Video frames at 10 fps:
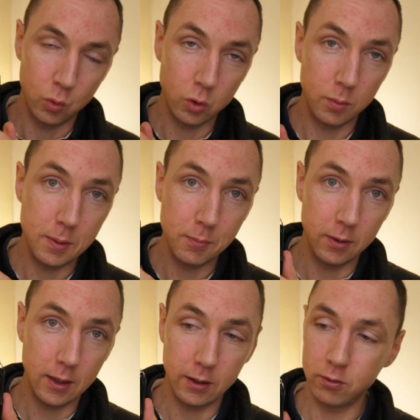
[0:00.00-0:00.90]
What do I mean
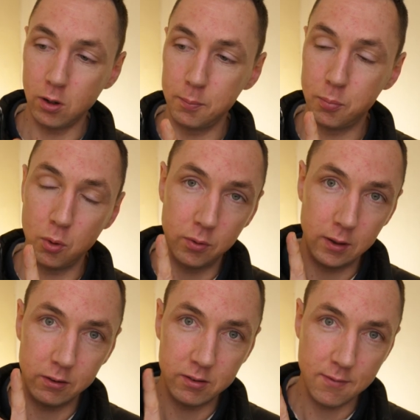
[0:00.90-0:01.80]
by that? I bought
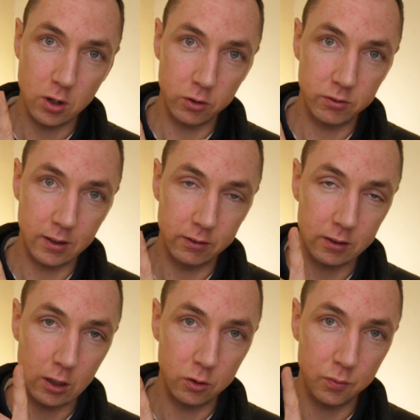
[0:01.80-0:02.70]
the Seven Artisans
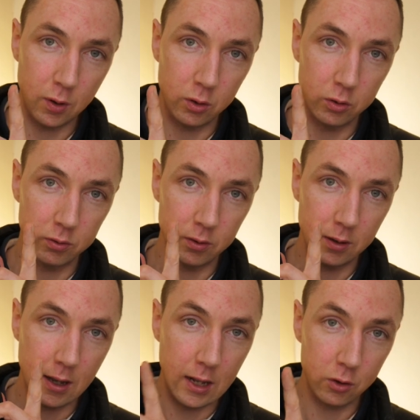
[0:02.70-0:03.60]
close focus
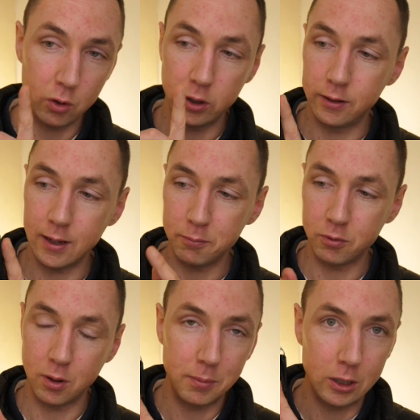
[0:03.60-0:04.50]
helicoid
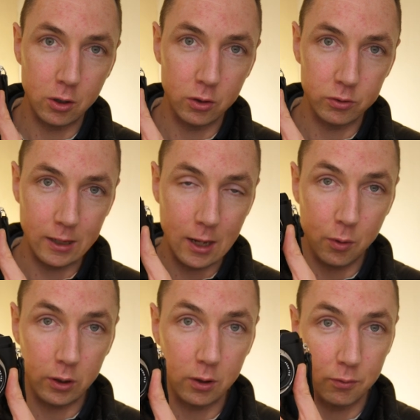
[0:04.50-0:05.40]
adapter because
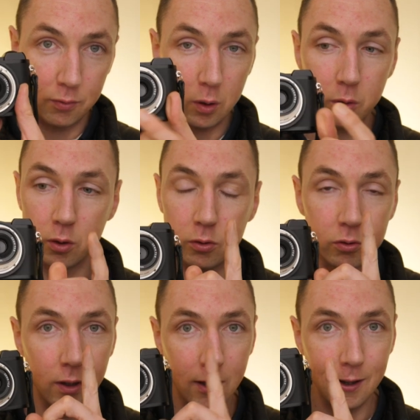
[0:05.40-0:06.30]
now I can focus